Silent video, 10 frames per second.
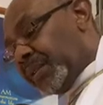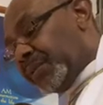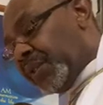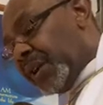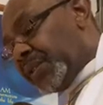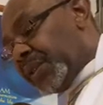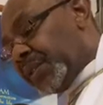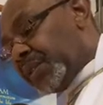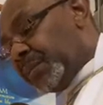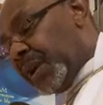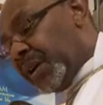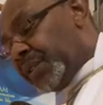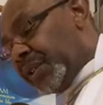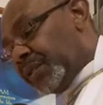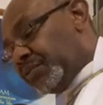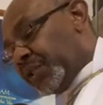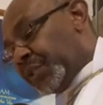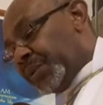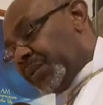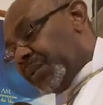Francis Martin
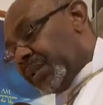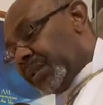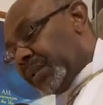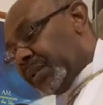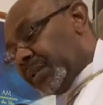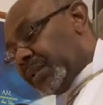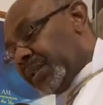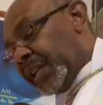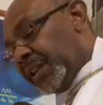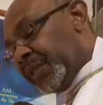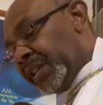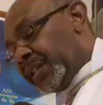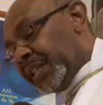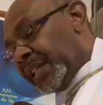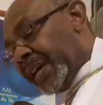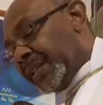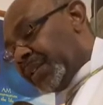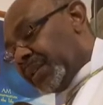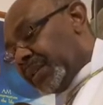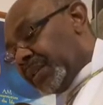Richmond, David
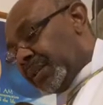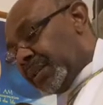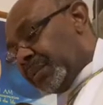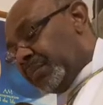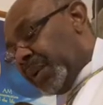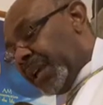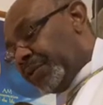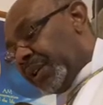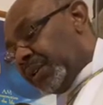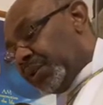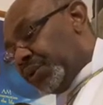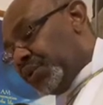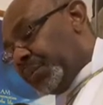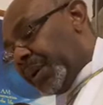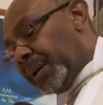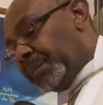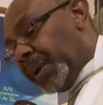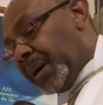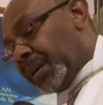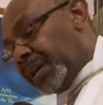Knight, Mary Cooper
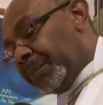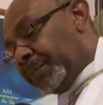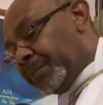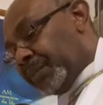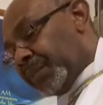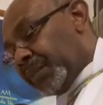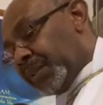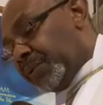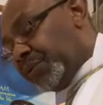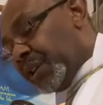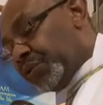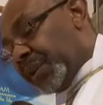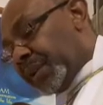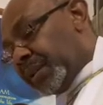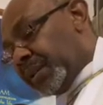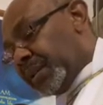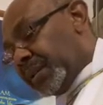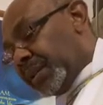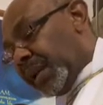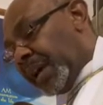Barker, Frederick
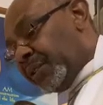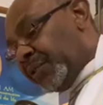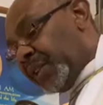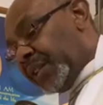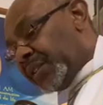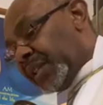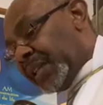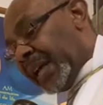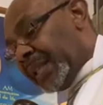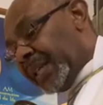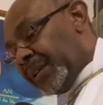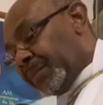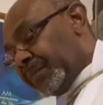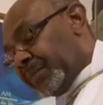and Phyllis Galley,